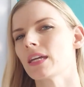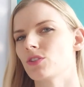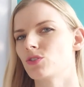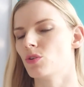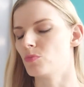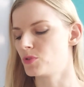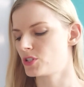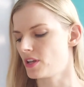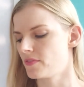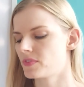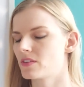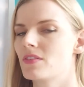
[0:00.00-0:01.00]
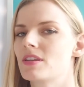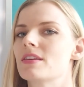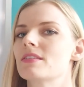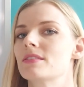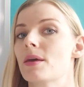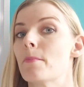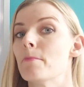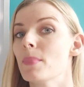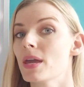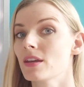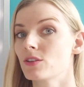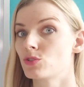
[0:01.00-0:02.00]
dobře. Vede se
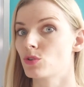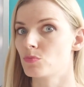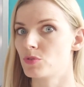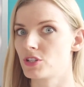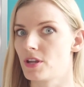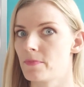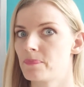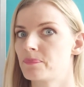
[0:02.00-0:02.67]
mi dobře.